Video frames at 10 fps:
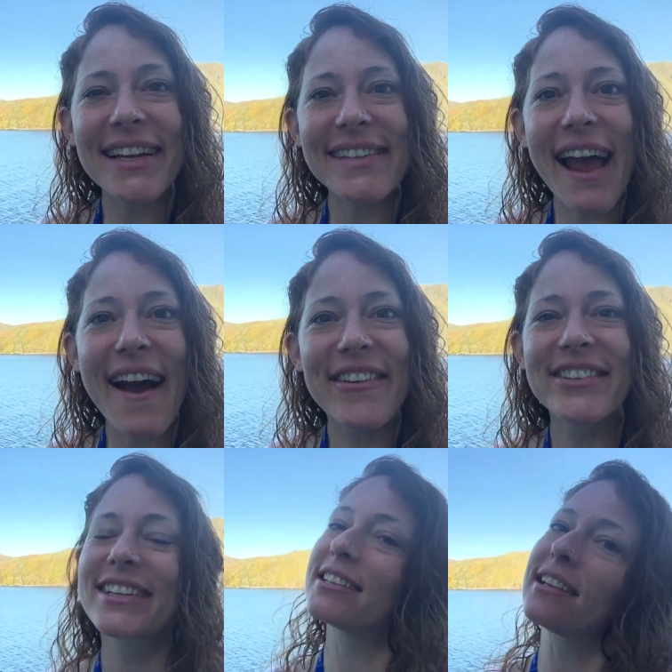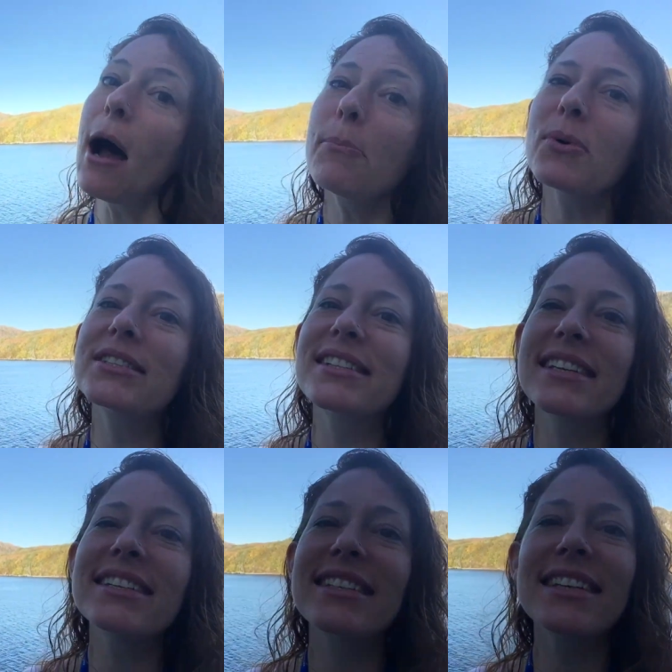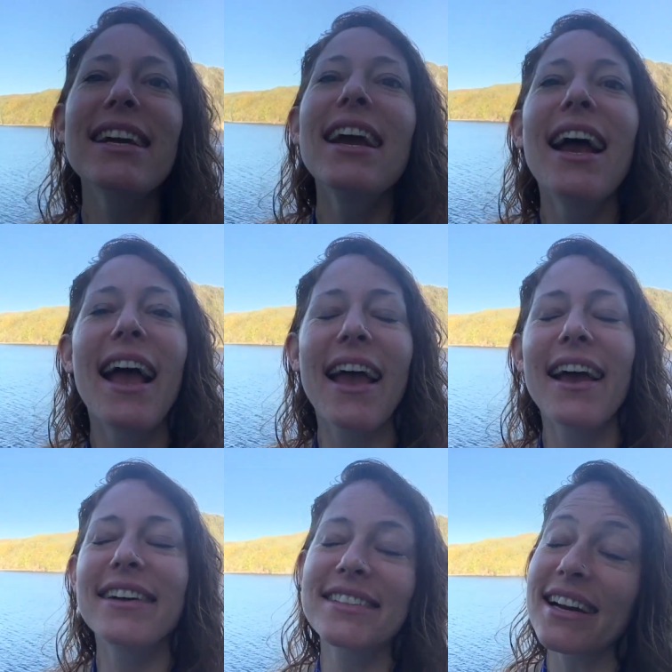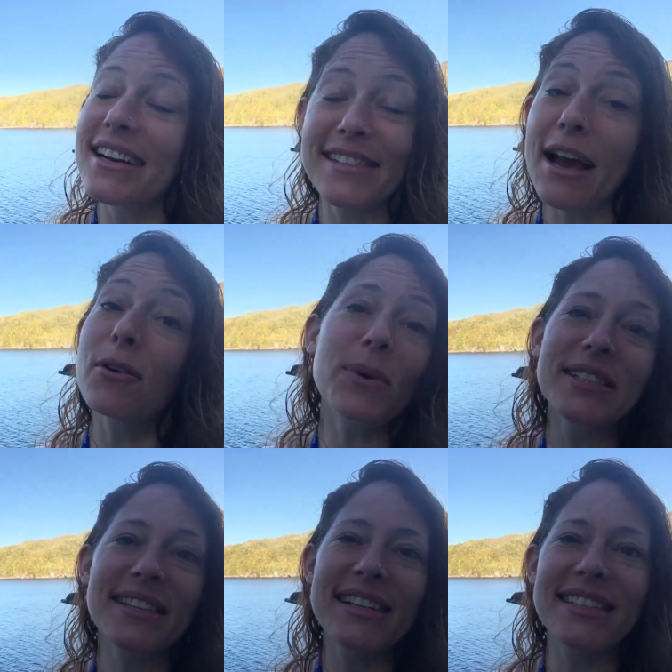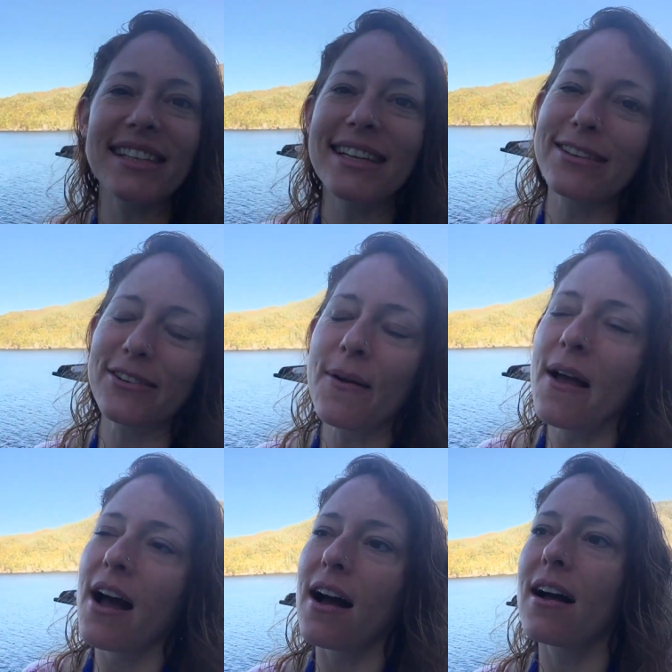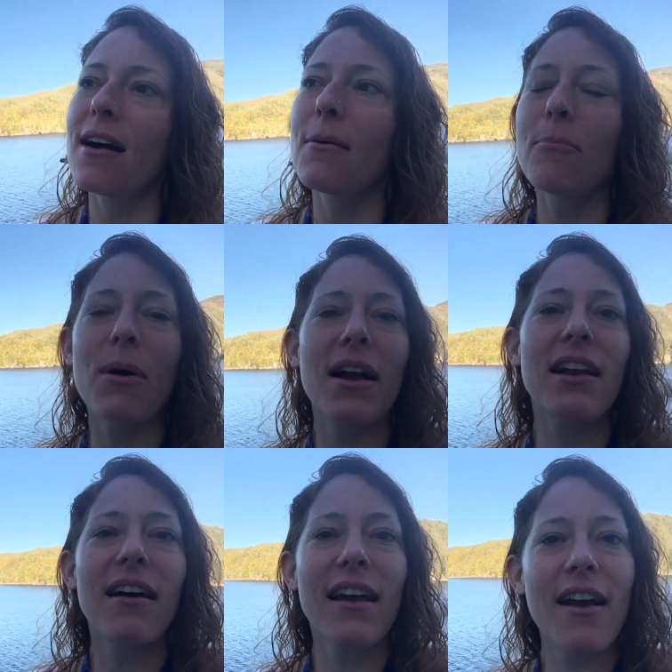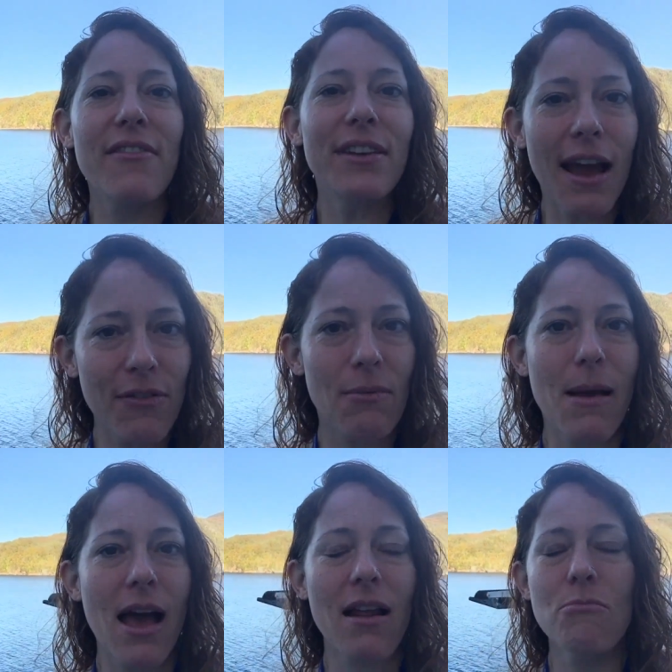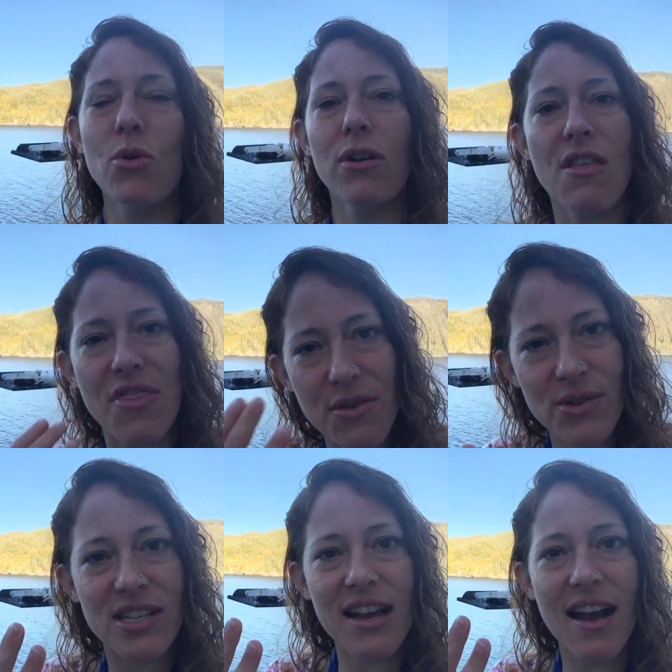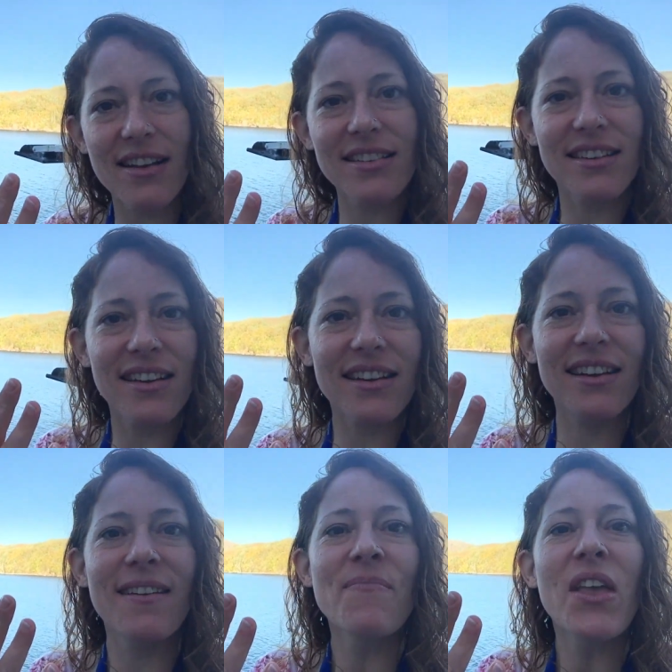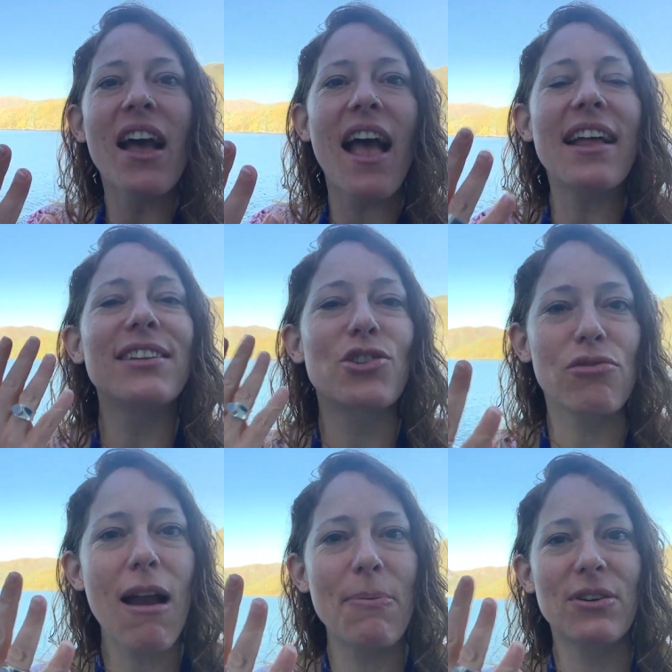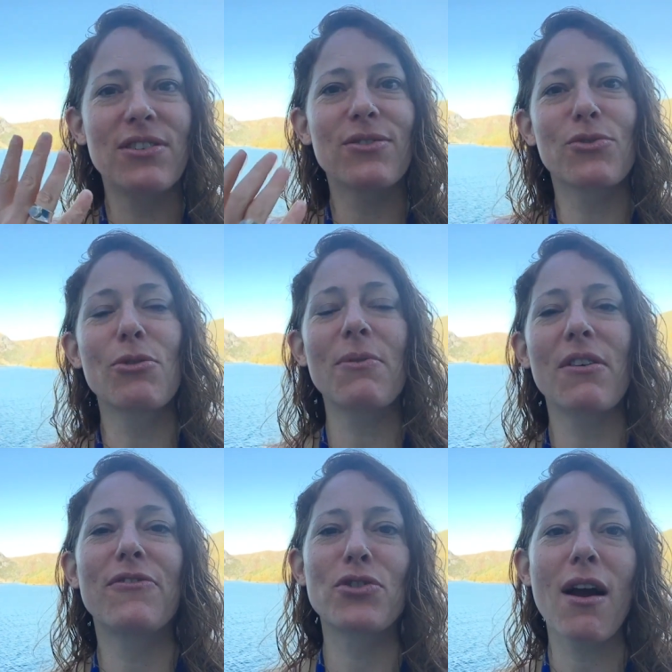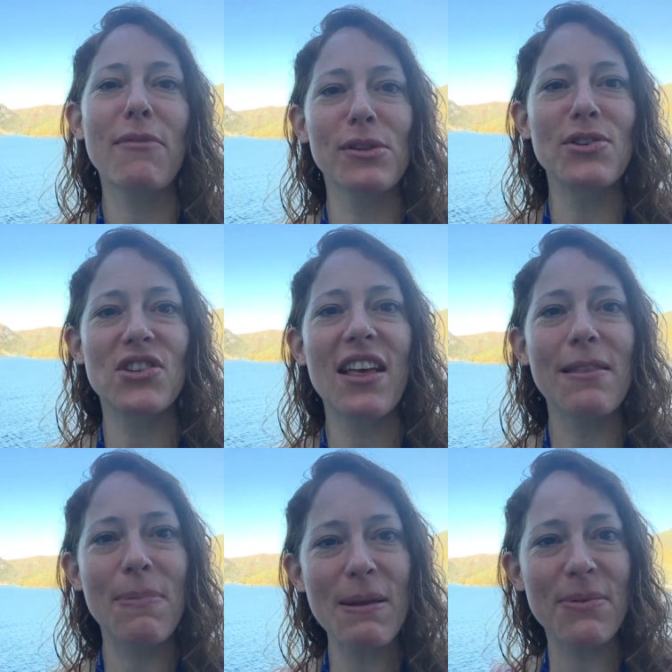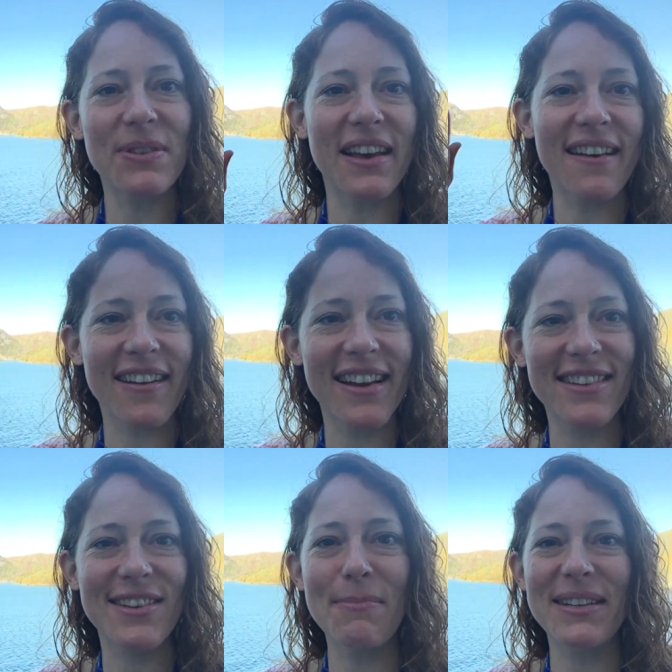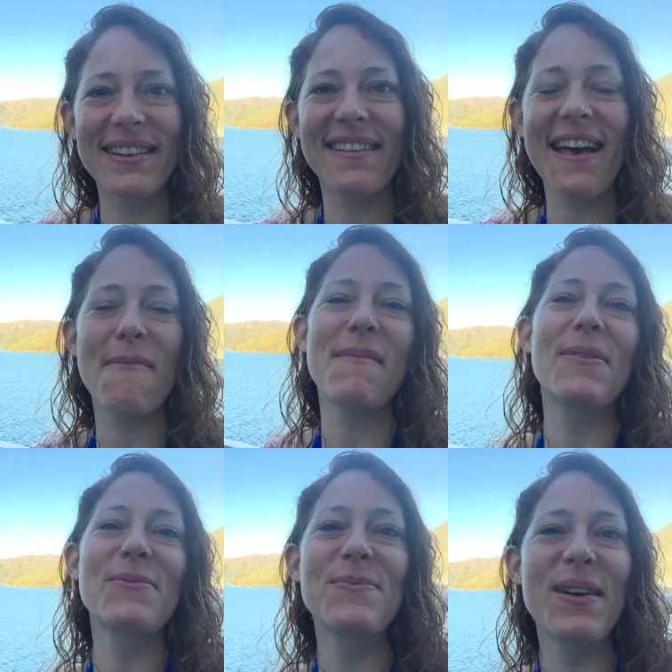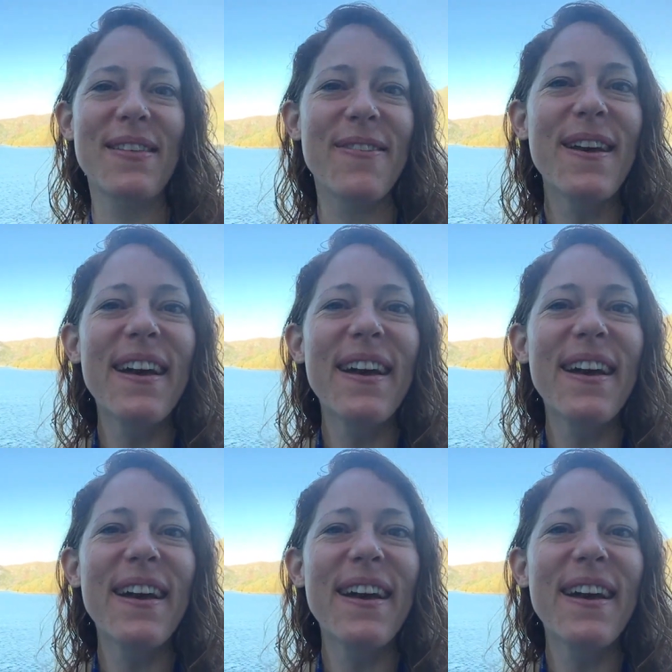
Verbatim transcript: get down because up wasn't easy and uh, down wasn't easy either. Uh, but I have never met a more enthusiastic and intrepid group of travelers than the people that I summited that mountain with